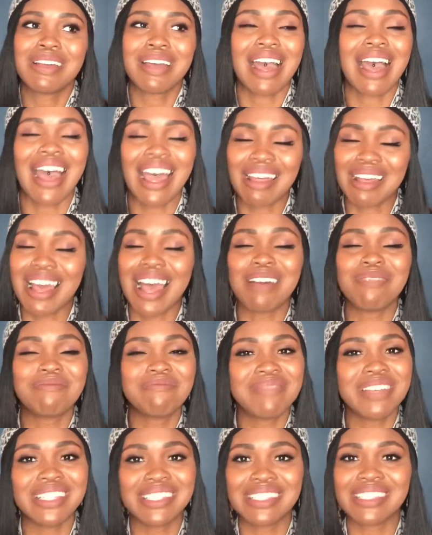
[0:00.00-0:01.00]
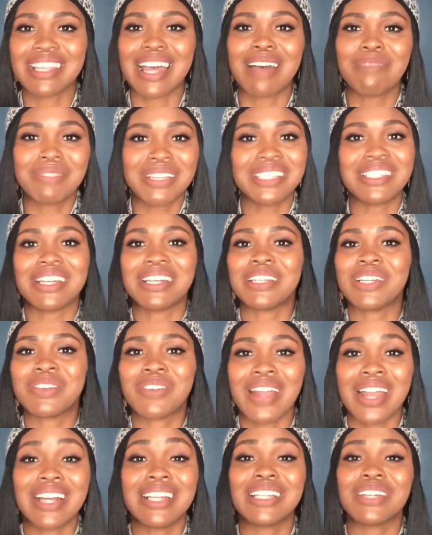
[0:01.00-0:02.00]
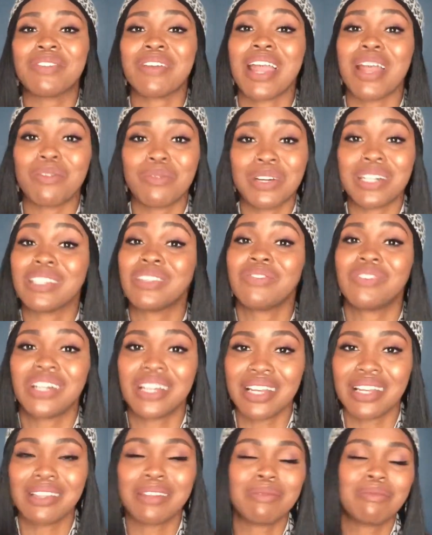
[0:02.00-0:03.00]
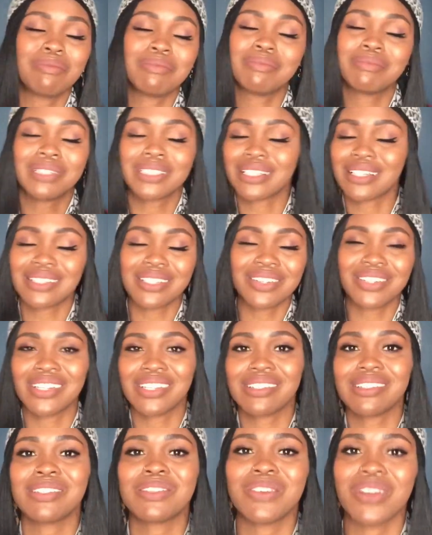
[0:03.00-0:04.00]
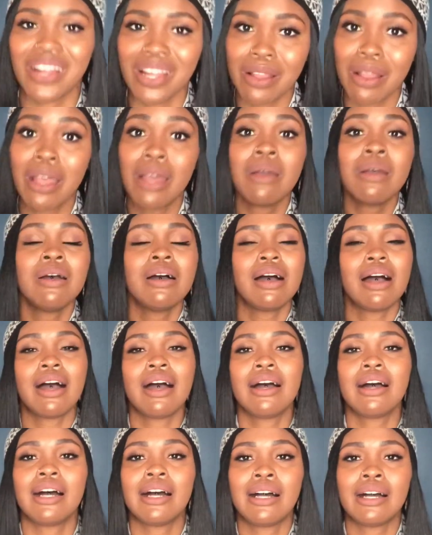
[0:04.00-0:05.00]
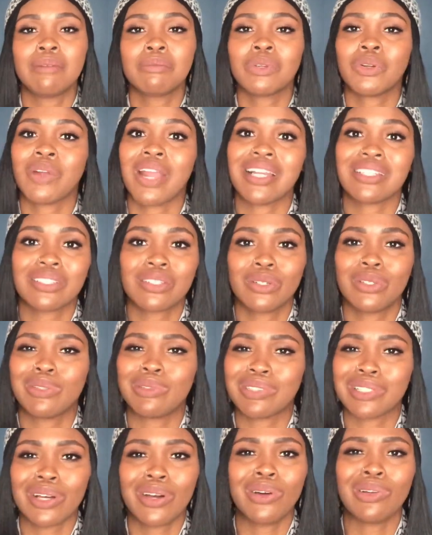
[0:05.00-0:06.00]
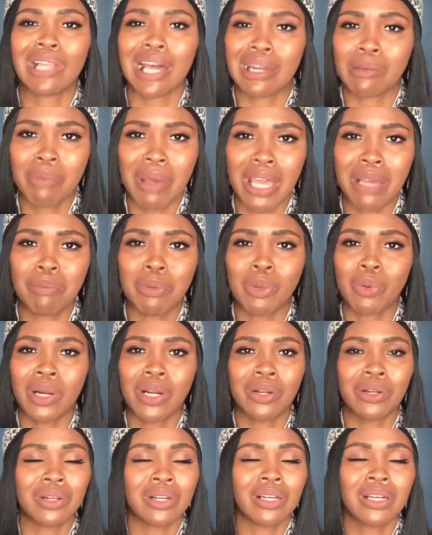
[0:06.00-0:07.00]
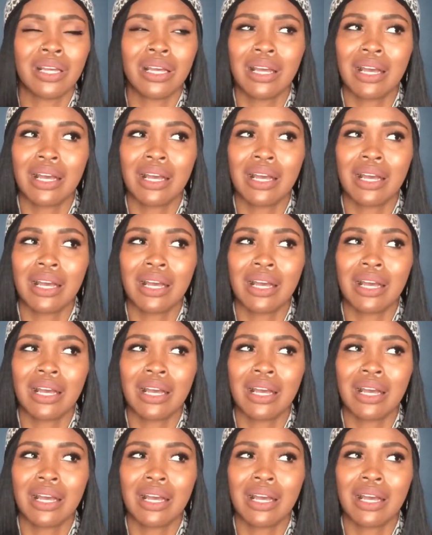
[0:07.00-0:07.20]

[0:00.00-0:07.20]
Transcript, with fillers: I, I miss I miss undergrad. Undergrad was fun, but that's a whole nother story. Um, grad school was a whole lot of paperwork.